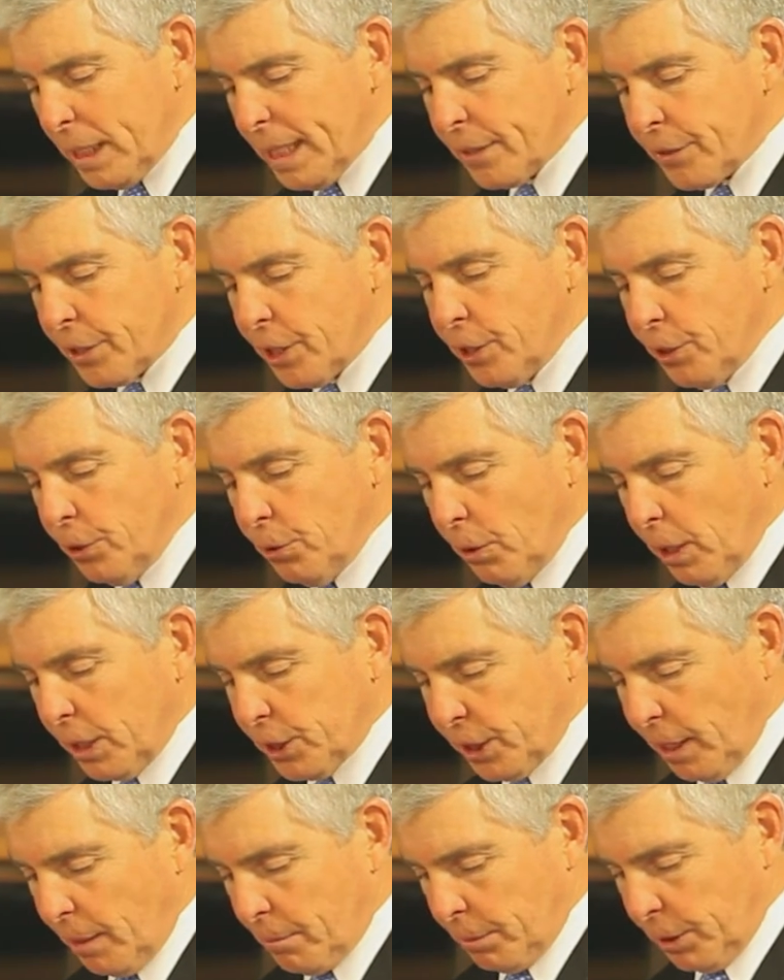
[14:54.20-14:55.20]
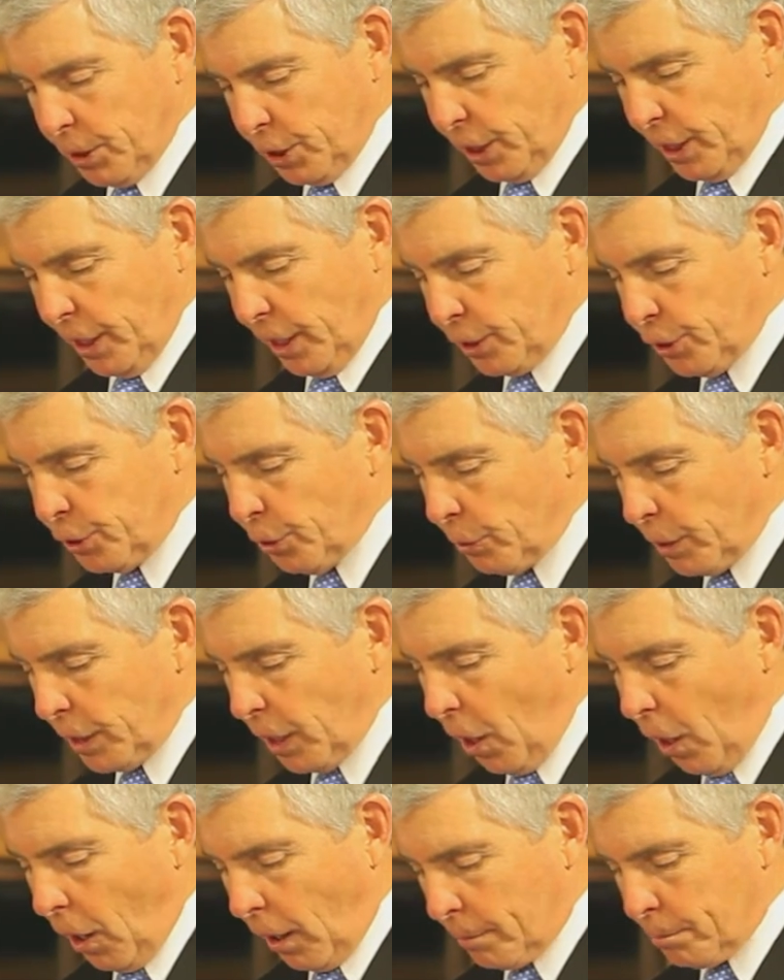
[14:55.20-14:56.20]
We at the U.S. Embassy are
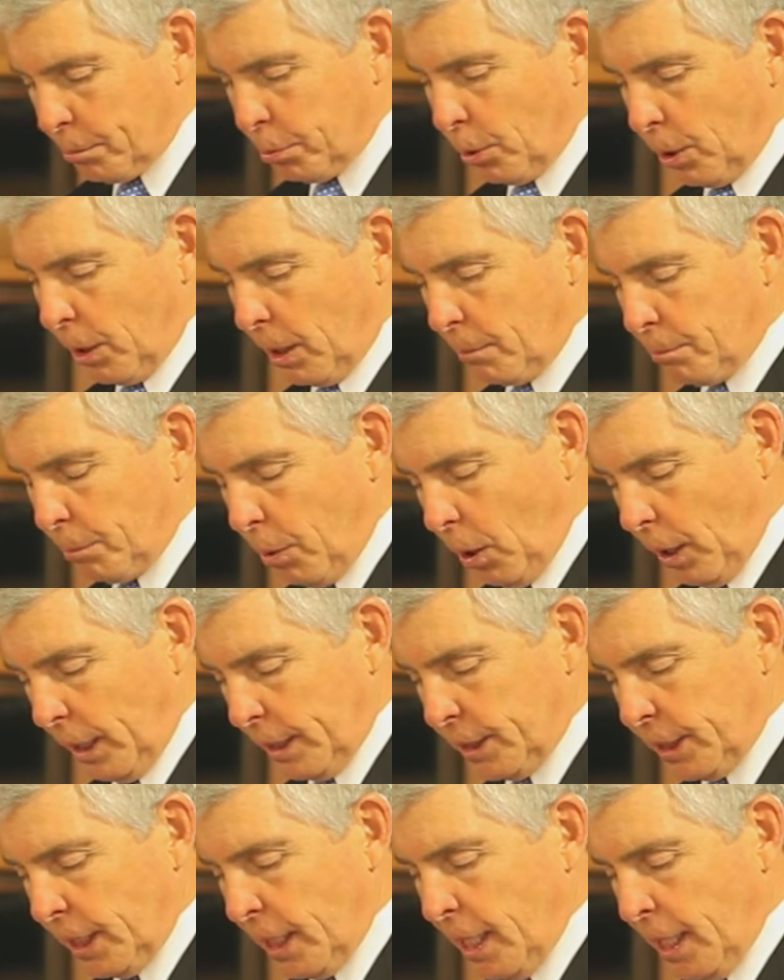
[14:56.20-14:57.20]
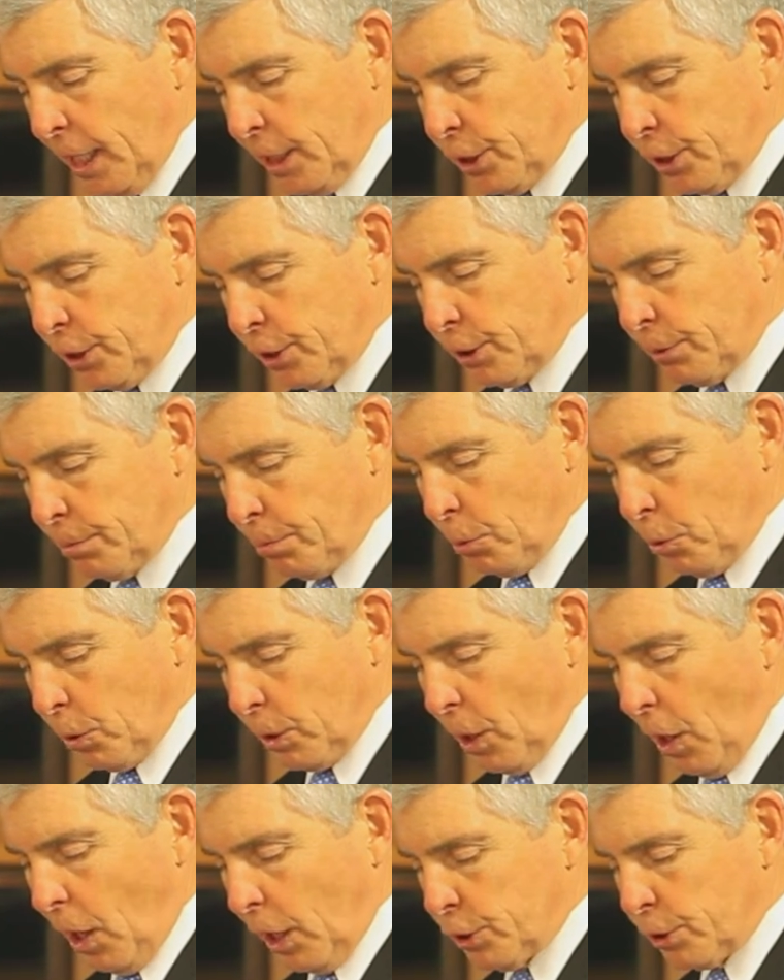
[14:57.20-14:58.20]
doing our part to
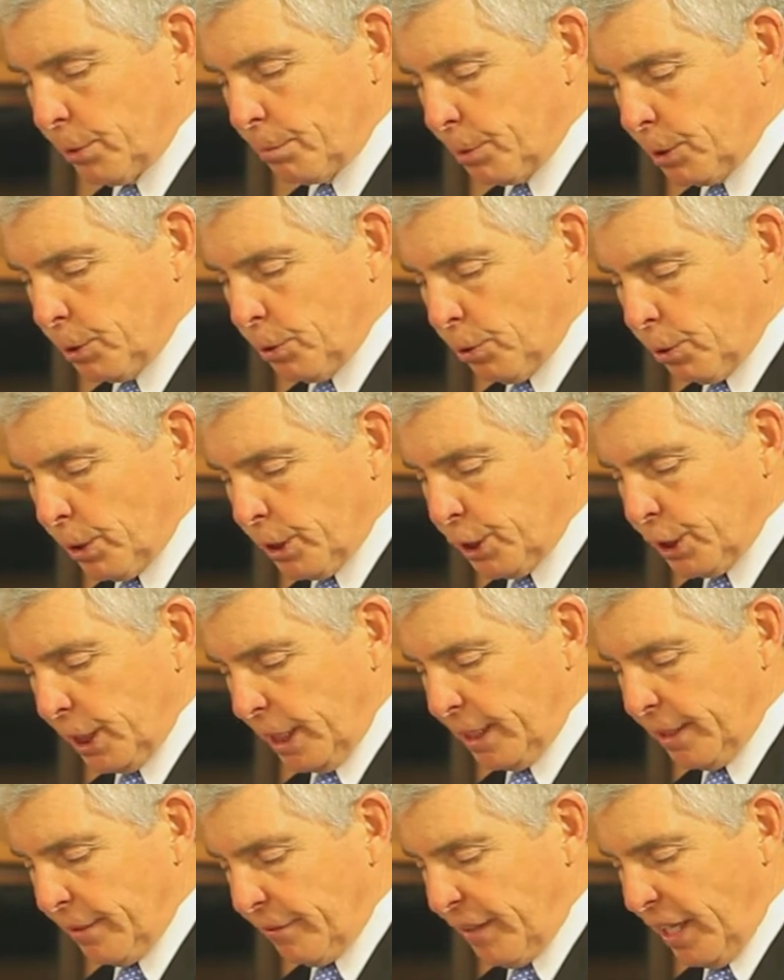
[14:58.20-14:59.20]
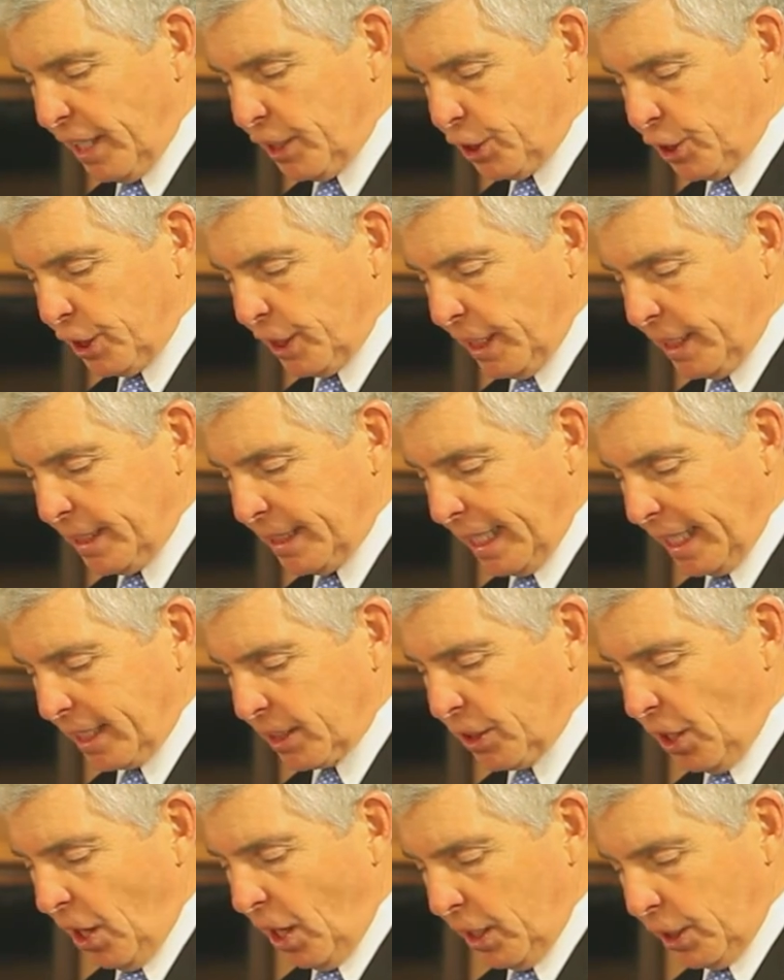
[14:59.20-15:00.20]
support entrepreneurs, innovation, and
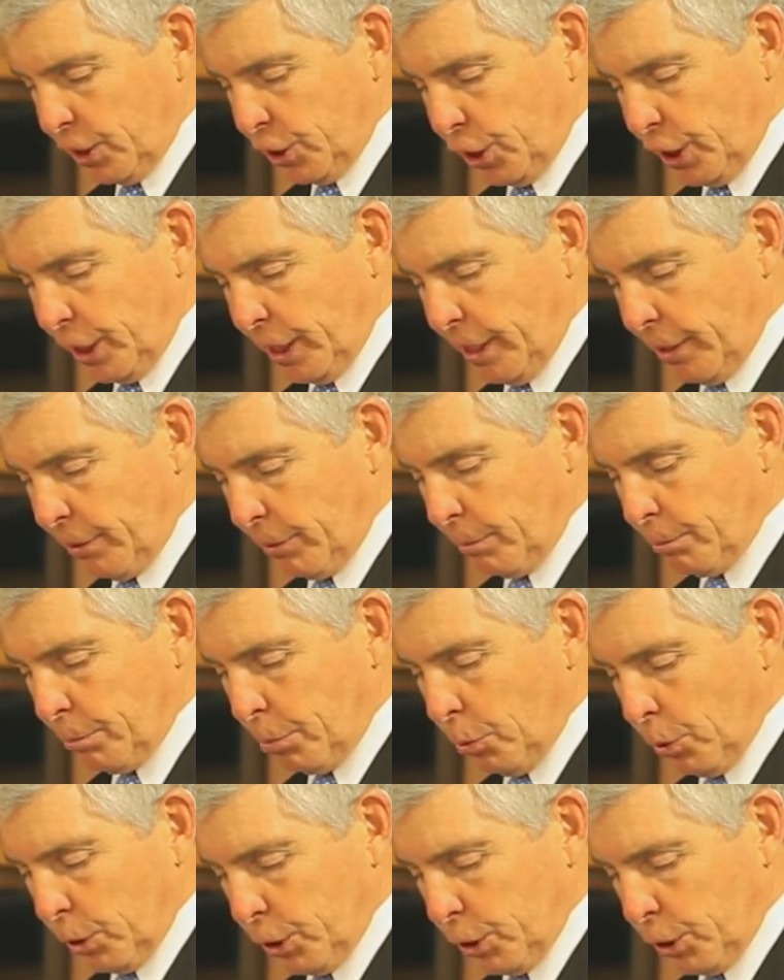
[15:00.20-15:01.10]
technology here